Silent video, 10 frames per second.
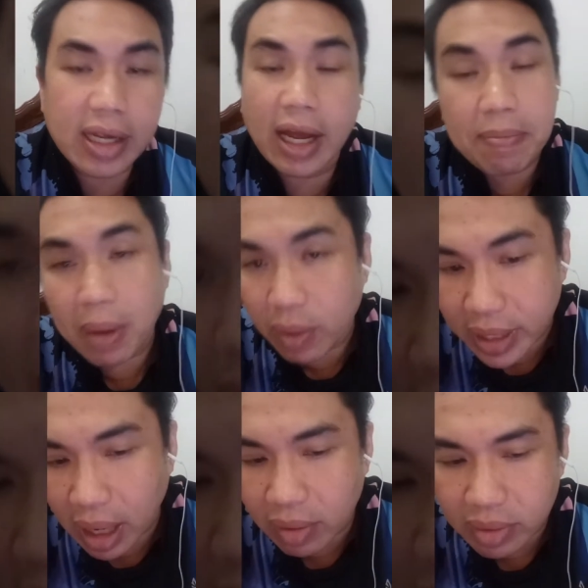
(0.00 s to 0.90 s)
can't power
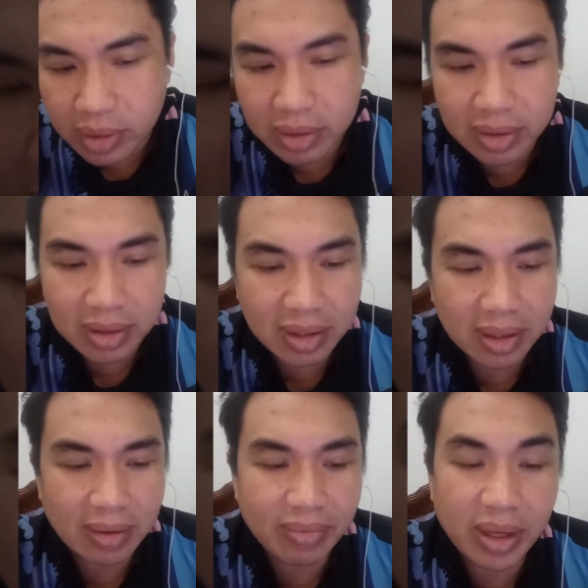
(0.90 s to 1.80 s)
down
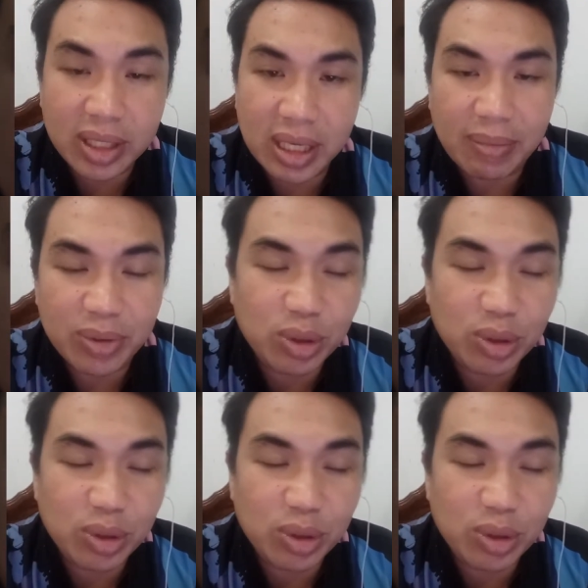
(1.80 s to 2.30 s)
the steam.